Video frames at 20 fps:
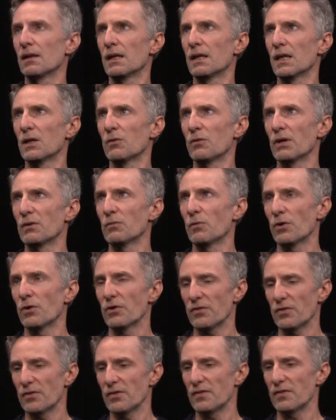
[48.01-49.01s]
the way it
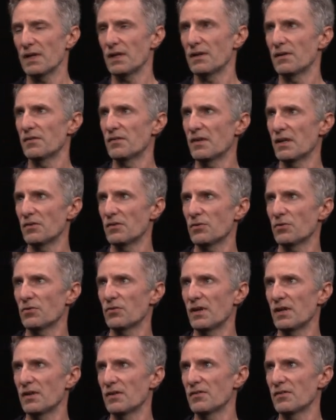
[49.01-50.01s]
works is that the sensor
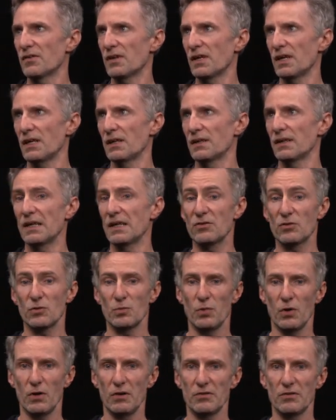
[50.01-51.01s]
sends a laser
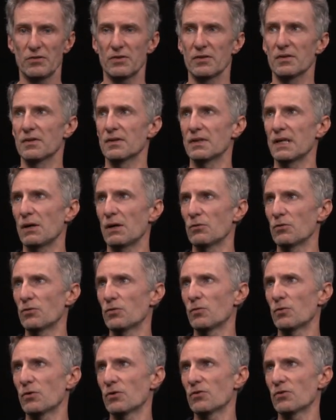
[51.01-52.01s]
pulse down
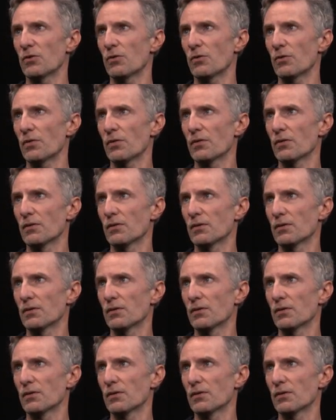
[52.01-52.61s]
towards Earth,